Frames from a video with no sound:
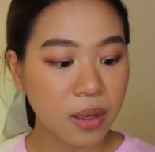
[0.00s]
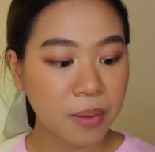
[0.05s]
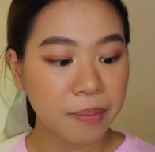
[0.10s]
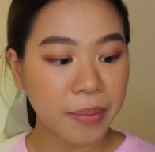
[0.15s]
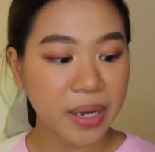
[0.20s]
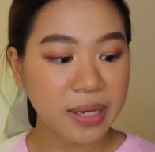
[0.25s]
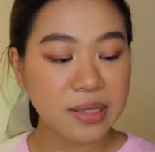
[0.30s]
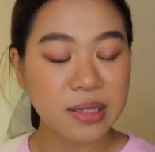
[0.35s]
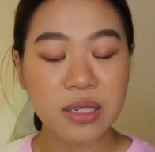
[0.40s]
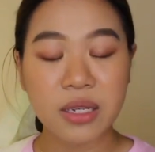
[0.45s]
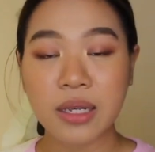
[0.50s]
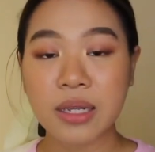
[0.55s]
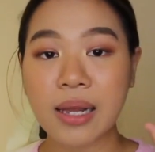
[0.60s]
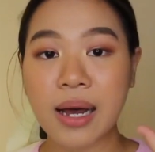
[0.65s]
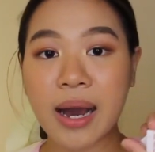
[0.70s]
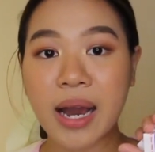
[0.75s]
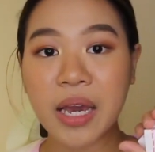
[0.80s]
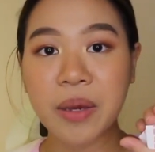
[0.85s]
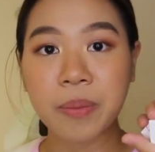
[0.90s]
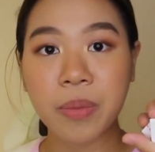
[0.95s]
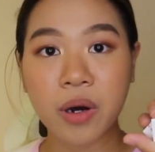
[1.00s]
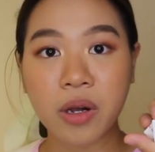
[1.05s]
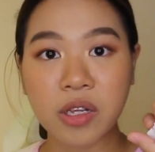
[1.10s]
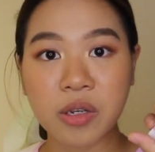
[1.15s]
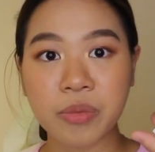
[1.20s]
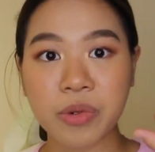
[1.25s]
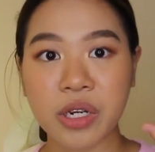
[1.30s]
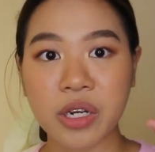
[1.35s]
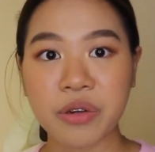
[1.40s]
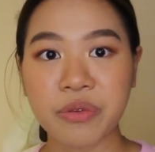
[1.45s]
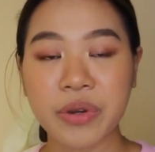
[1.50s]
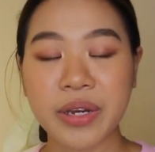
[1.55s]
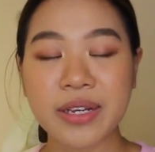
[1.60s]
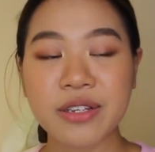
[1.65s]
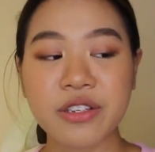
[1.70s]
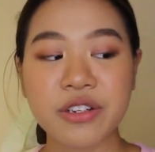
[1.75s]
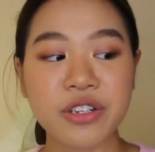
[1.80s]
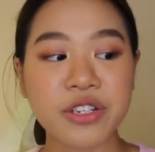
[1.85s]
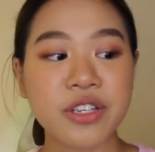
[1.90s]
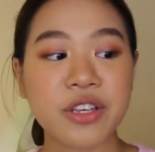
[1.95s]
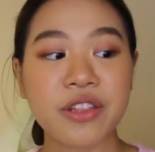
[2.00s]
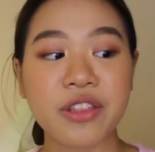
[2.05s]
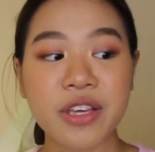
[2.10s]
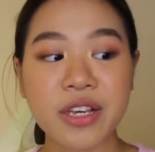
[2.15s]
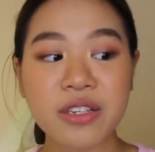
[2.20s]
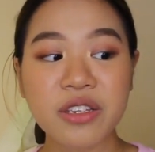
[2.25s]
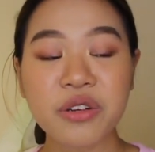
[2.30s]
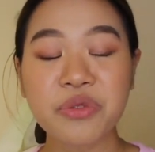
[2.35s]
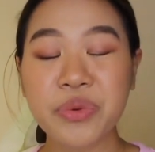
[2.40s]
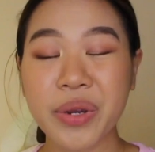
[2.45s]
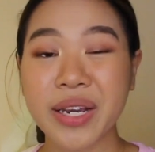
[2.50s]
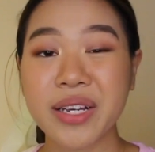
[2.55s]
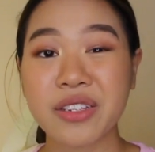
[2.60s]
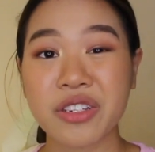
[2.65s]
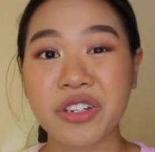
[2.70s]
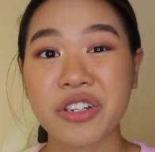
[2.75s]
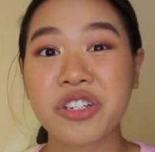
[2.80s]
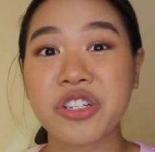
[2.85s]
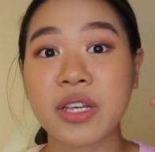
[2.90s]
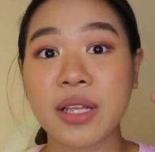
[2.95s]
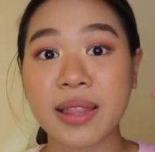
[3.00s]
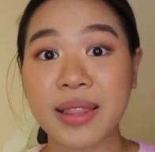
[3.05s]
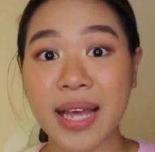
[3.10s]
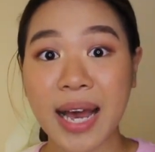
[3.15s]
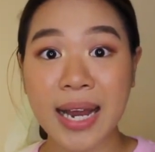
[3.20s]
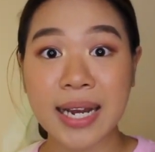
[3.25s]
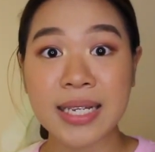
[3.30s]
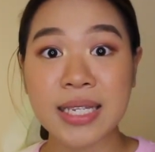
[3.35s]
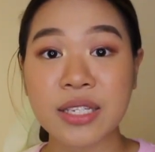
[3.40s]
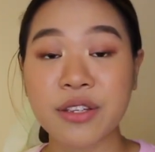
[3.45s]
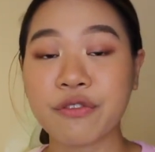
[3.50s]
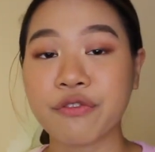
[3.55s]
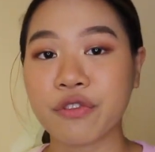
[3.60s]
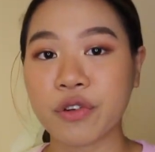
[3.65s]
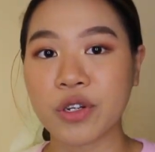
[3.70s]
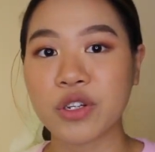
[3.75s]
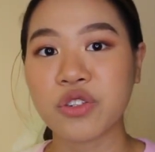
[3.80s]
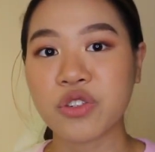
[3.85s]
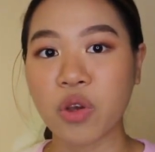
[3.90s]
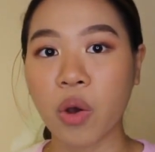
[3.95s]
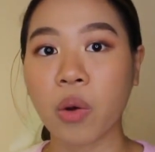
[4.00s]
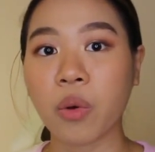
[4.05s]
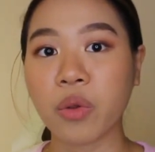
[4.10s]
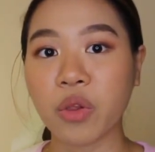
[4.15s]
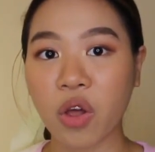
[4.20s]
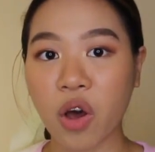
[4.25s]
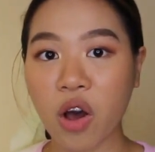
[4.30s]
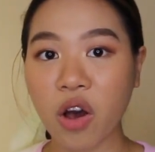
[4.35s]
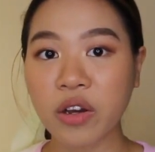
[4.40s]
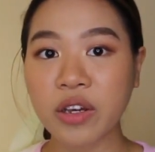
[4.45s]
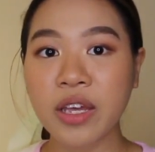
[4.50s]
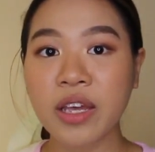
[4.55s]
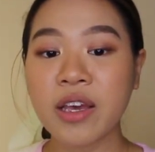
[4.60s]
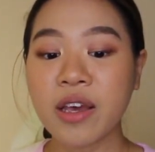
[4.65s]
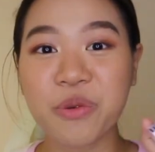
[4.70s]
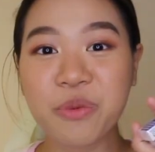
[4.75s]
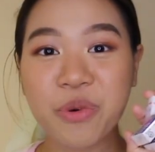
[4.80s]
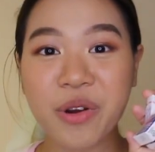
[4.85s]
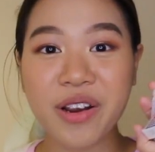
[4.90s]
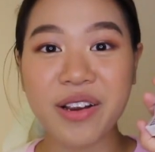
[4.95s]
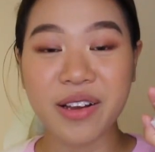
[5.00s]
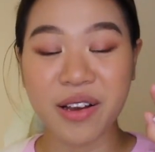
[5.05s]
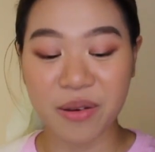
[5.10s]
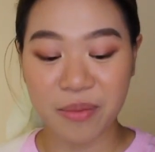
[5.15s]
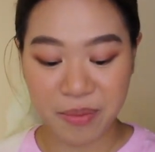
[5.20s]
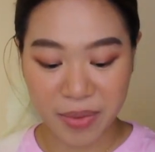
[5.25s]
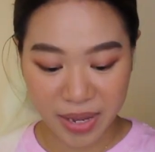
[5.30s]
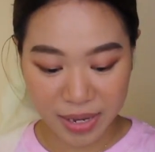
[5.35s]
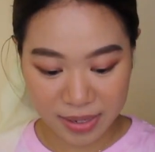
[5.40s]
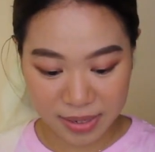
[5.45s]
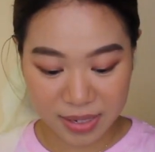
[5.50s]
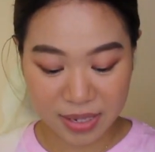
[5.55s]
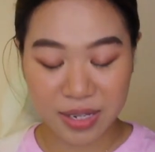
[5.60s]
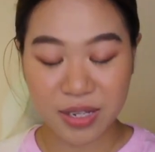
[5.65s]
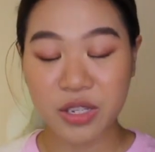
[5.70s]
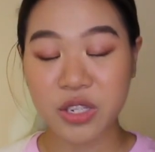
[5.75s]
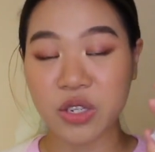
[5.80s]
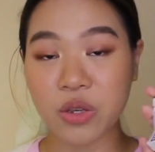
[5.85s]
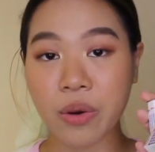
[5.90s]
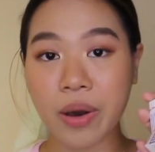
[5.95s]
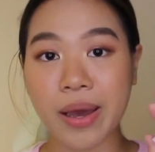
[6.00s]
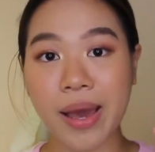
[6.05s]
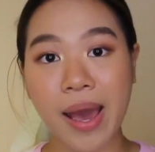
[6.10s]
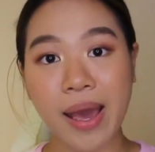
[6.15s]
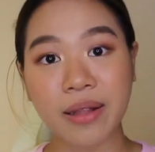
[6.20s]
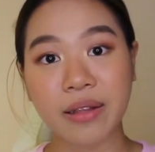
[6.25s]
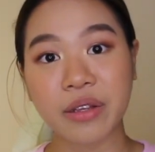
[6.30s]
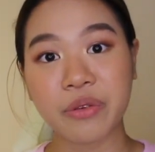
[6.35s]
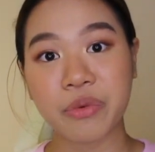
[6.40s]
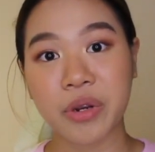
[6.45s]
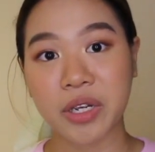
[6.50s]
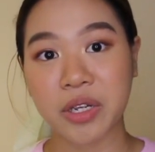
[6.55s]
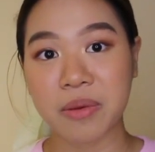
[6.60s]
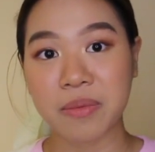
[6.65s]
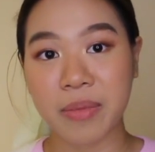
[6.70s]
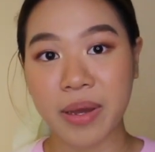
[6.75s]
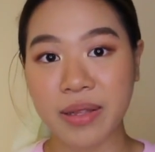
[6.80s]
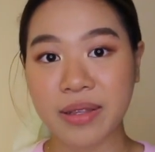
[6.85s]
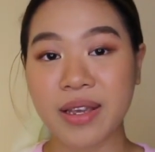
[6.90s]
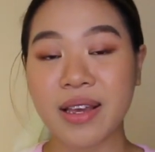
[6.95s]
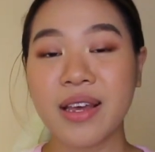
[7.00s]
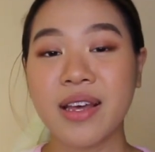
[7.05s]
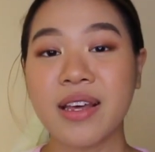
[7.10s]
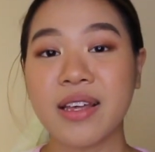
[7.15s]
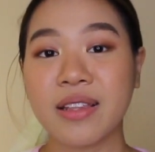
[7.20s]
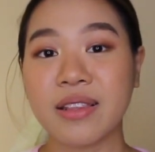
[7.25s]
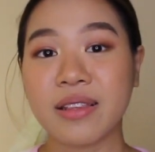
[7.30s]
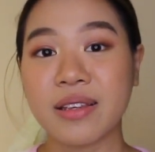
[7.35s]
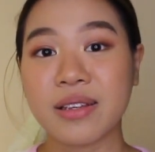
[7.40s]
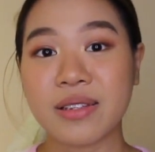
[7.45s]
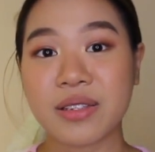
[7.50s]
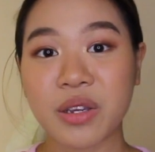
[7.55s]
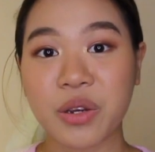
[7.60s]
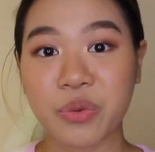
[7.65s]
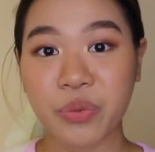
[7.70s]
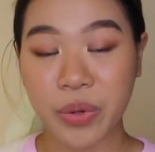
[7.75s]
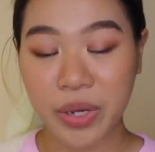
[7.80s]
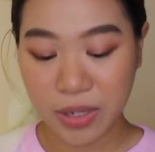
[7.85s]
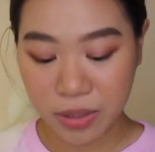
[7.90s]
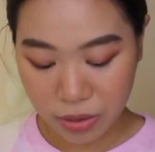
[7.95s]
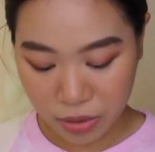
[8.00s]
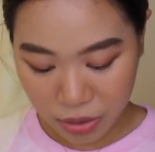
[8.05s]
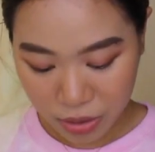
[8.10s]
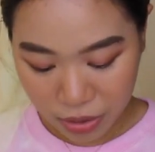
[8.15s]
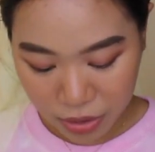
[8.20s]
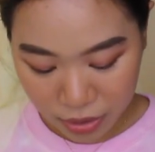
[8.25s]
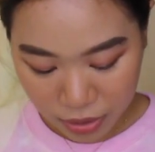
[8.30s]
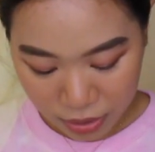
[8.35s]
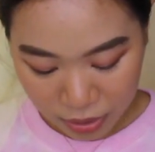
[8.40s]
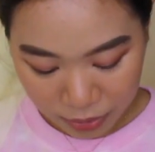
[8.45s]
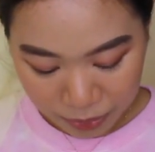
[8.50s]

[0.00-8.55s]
Pentel high polymer erasers. These erasers last for so long. They work amazing, so I highly recommend these erasers.